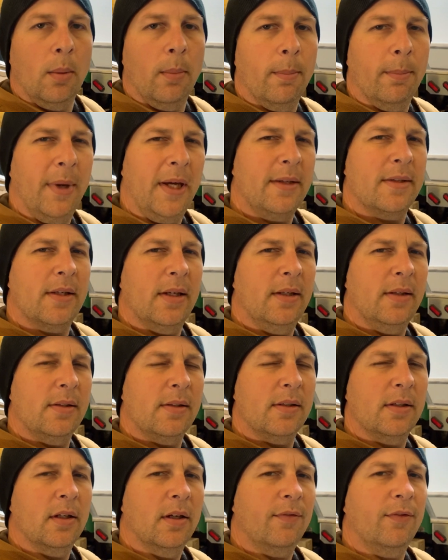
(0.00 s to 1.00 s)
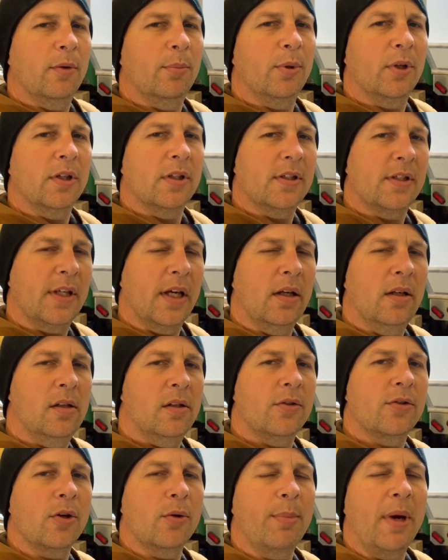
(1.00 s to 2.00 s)
Makes sense. If you put
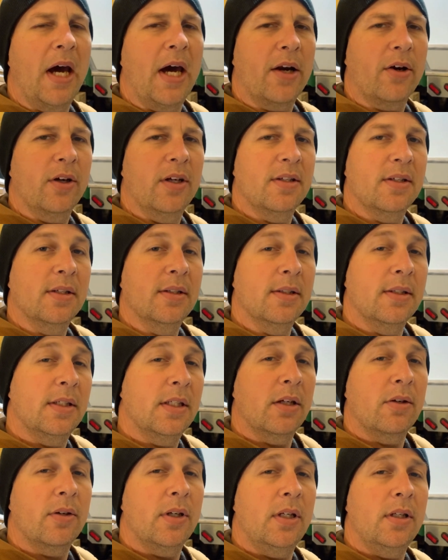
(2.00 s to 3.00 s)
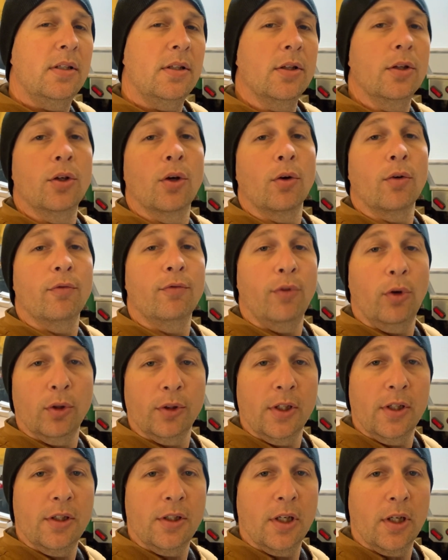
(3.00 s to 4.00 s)
cells or batteries in series, your
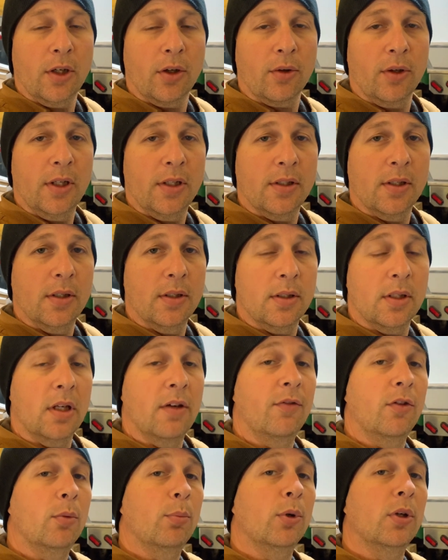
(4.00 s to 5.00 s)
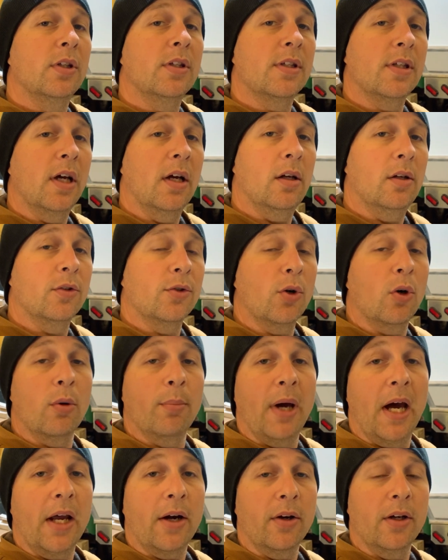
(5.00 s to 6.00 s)
voltage increases. If you put cells
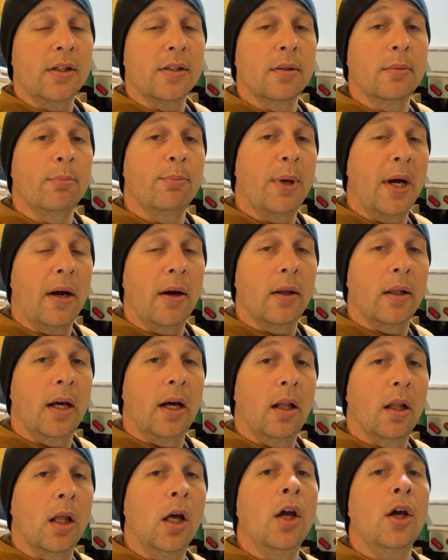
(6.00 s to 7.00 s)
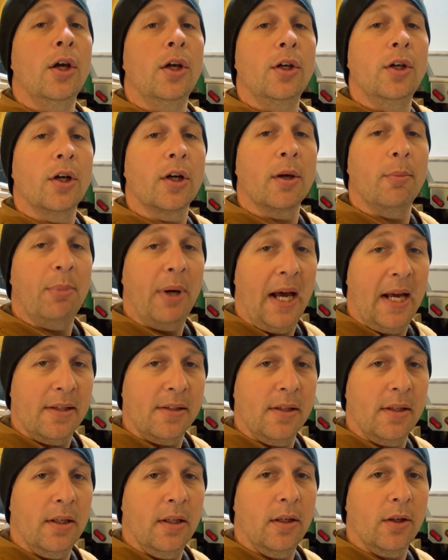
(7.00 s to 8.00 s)
or batteries in parallel, your
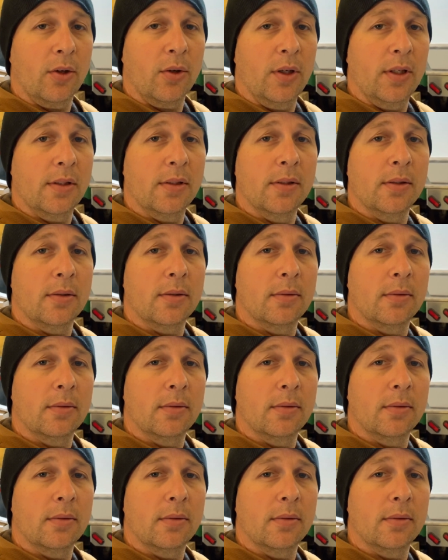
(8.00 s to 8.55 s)
capacity increases.